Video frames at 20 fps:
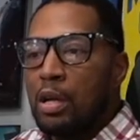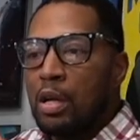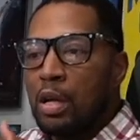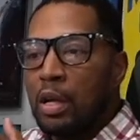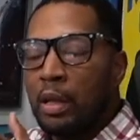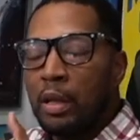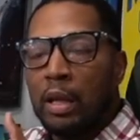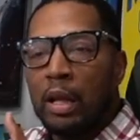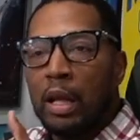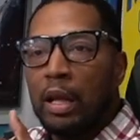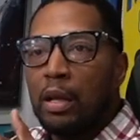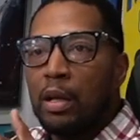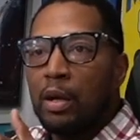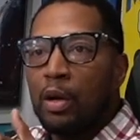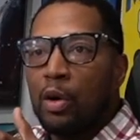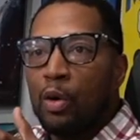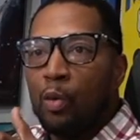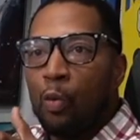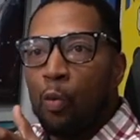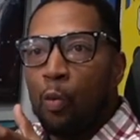well,
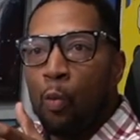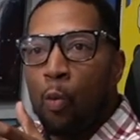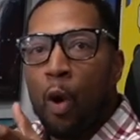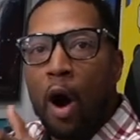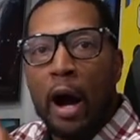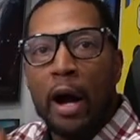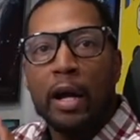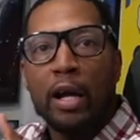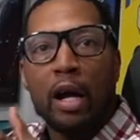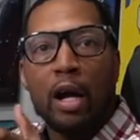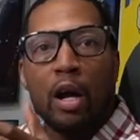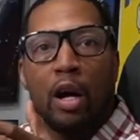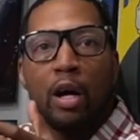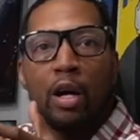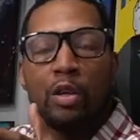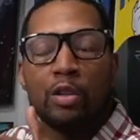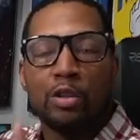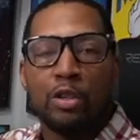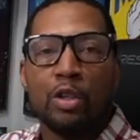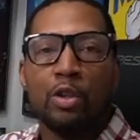why
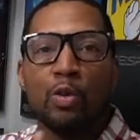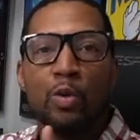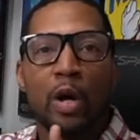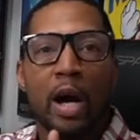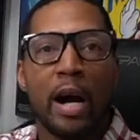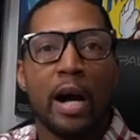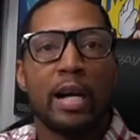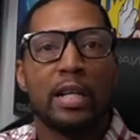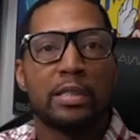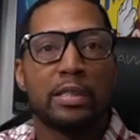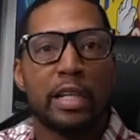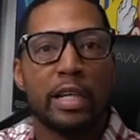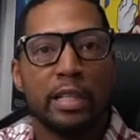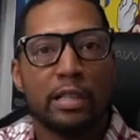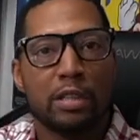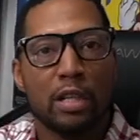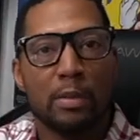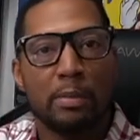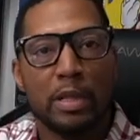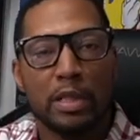do you guys take
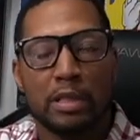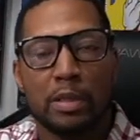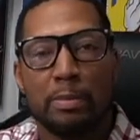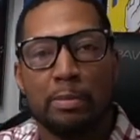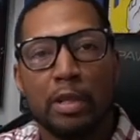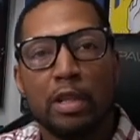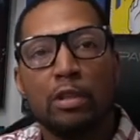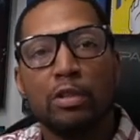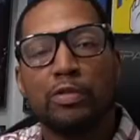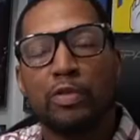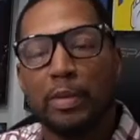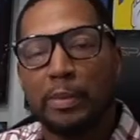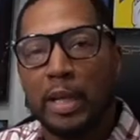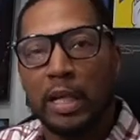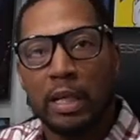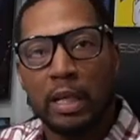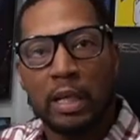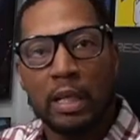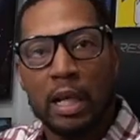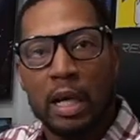so much abuse from
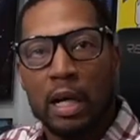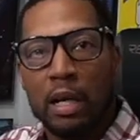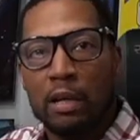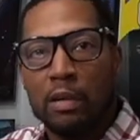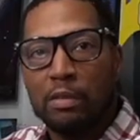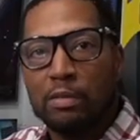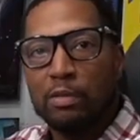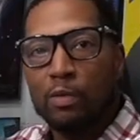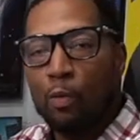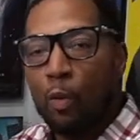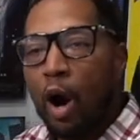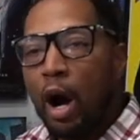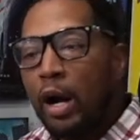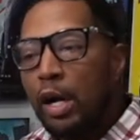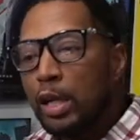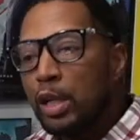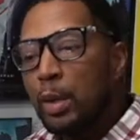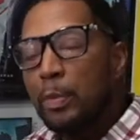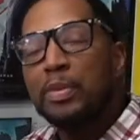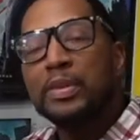that clown? Why are
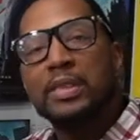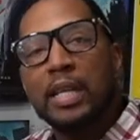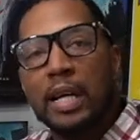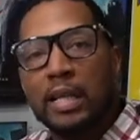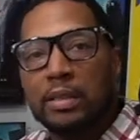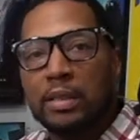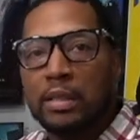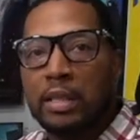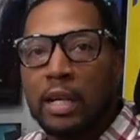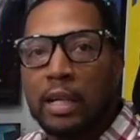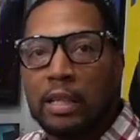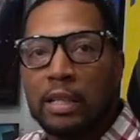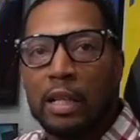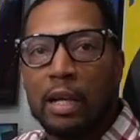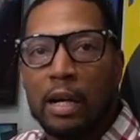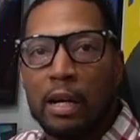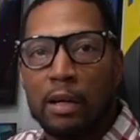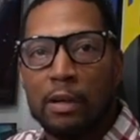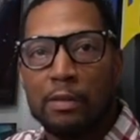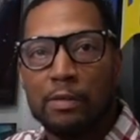you protecting that
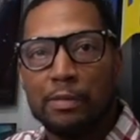clown?